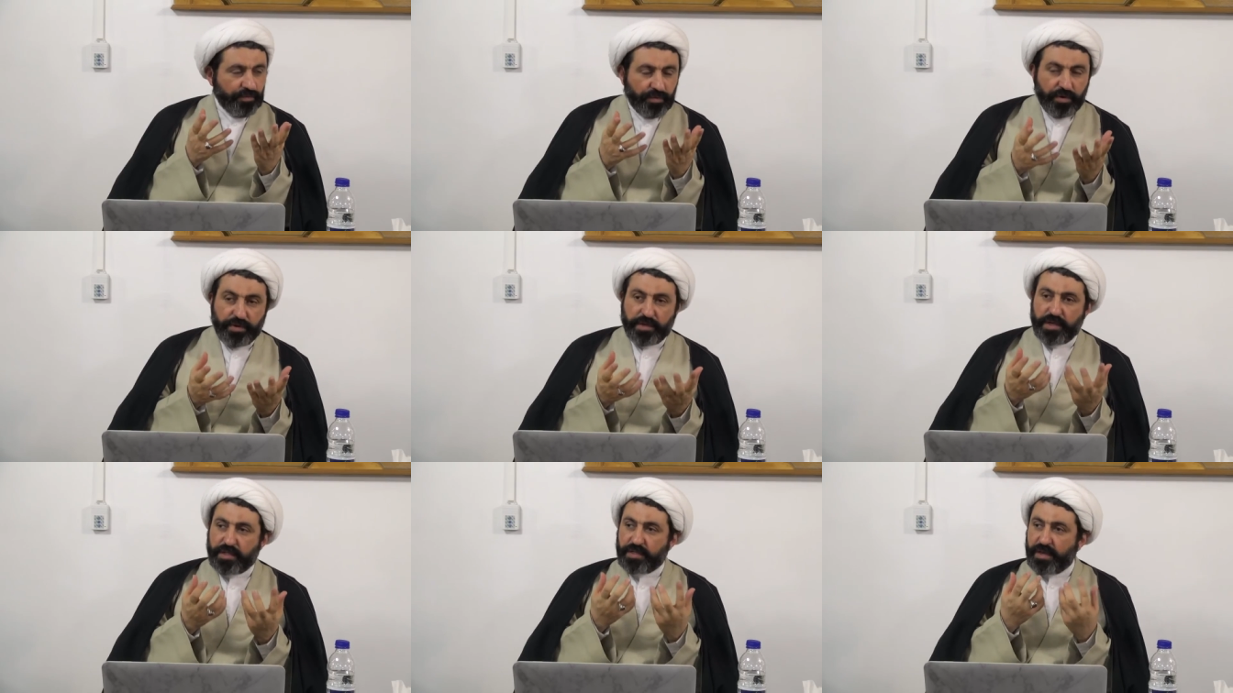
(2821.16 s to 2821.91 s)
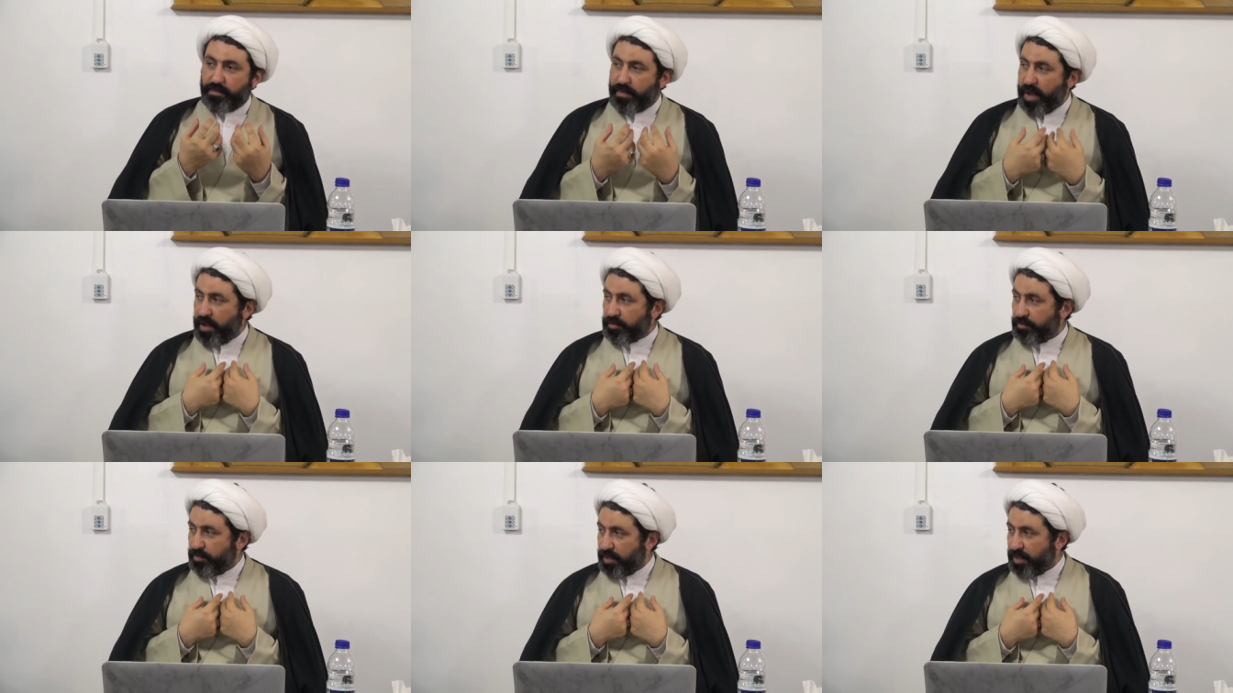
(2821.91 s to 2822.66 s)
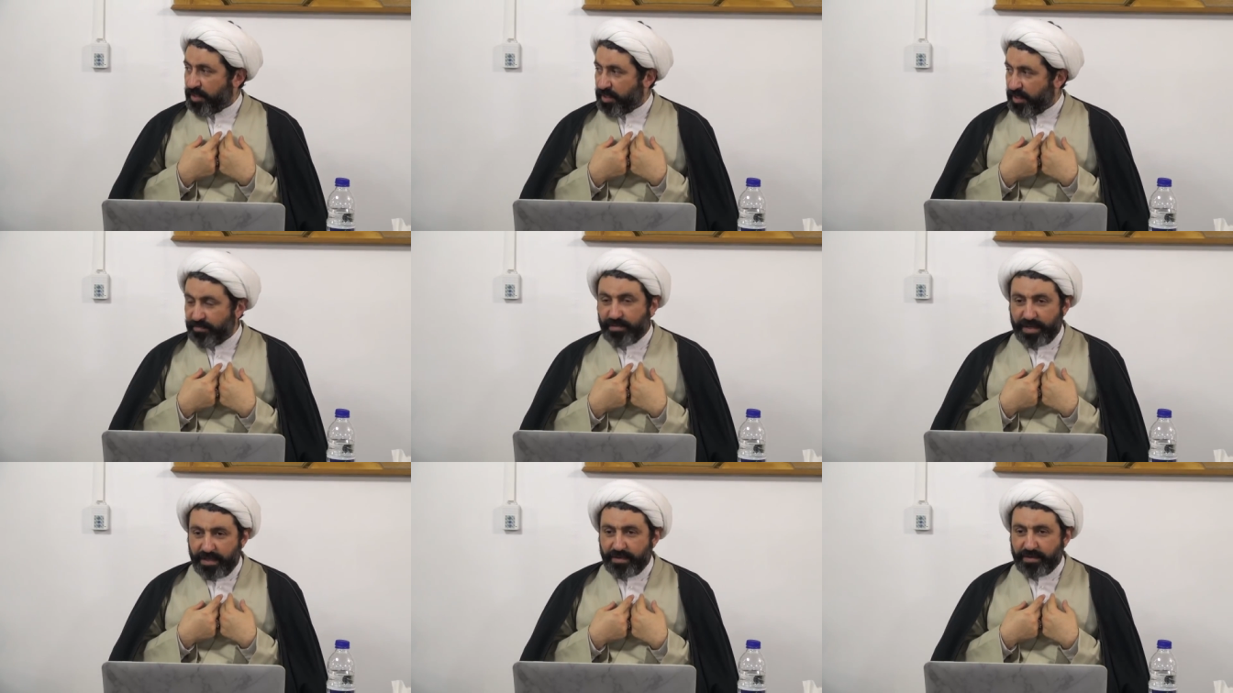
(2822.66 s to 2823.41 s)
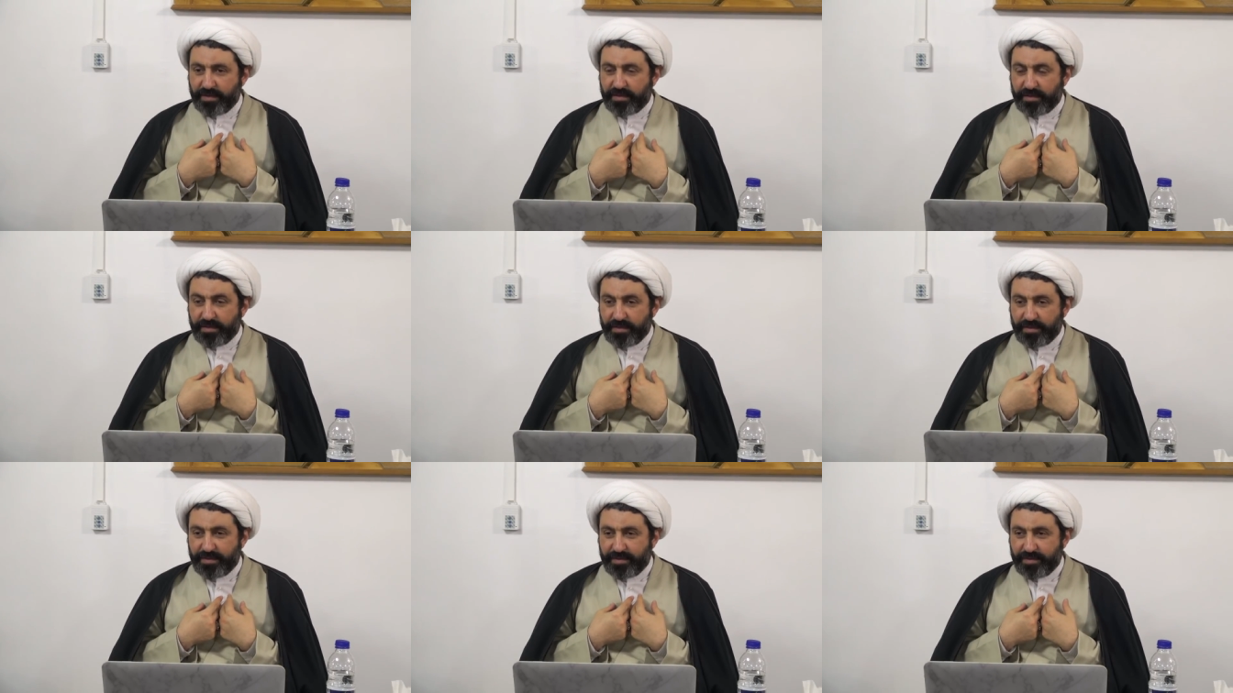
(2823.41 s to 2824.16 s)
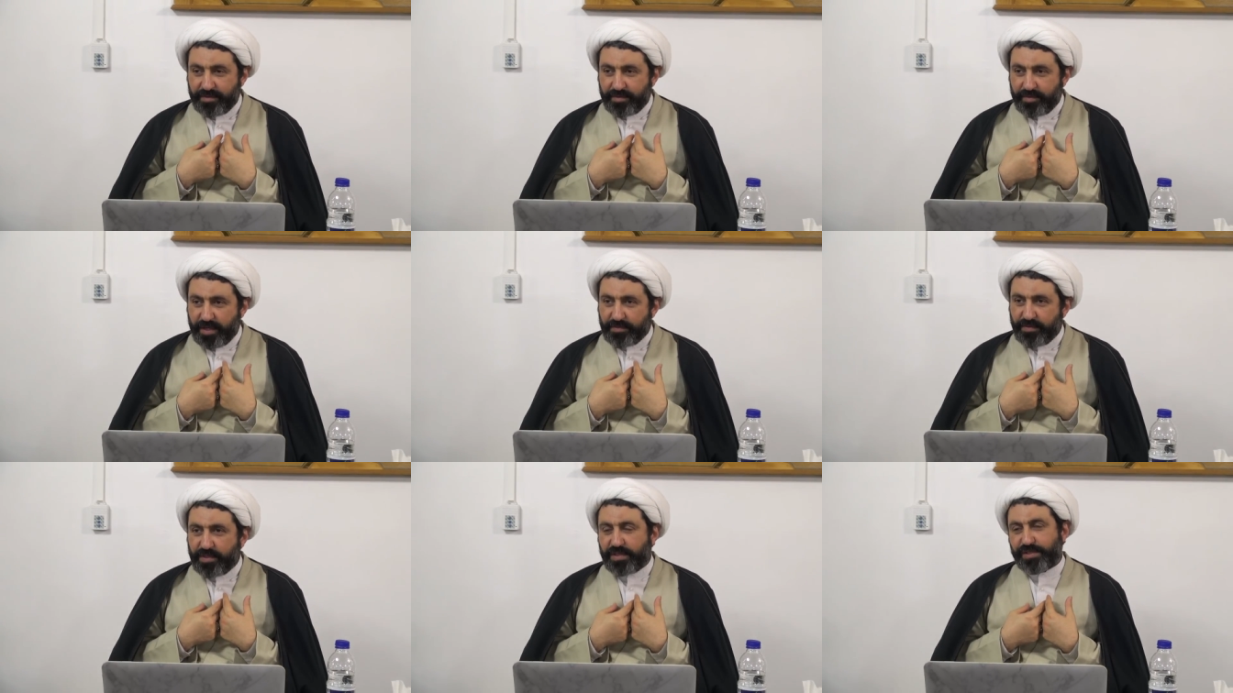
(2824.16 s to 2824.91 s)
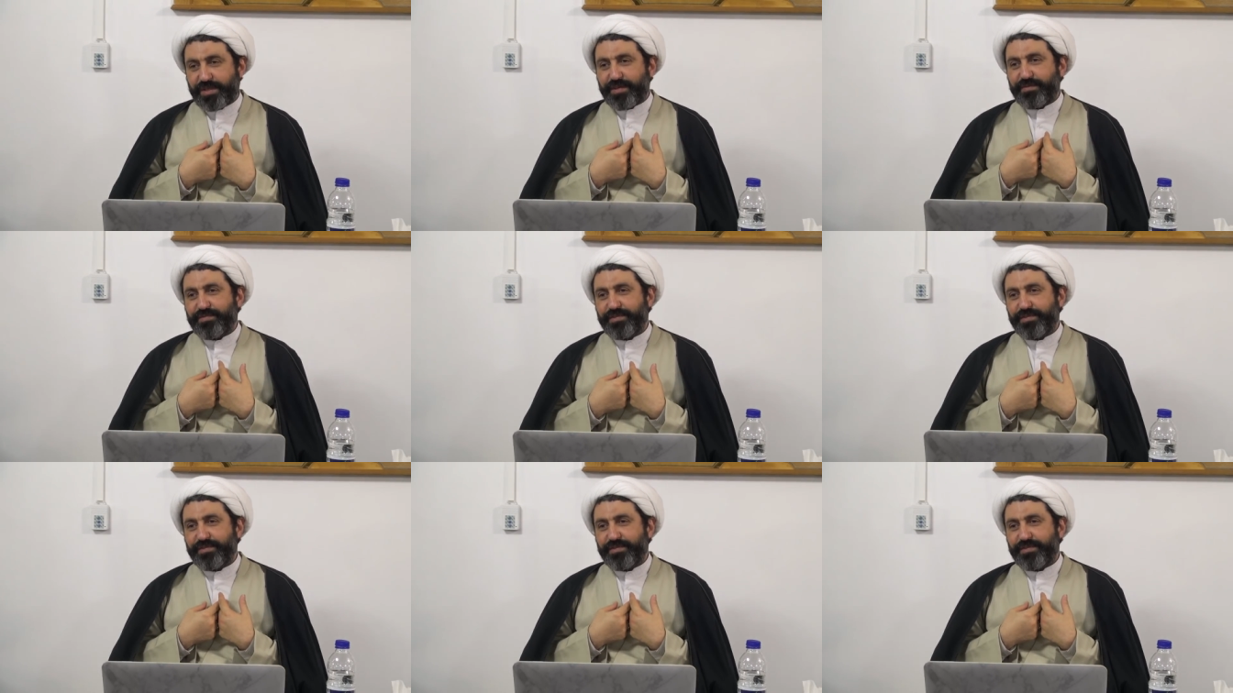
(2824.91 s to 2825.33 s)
worried about being given what we deserve.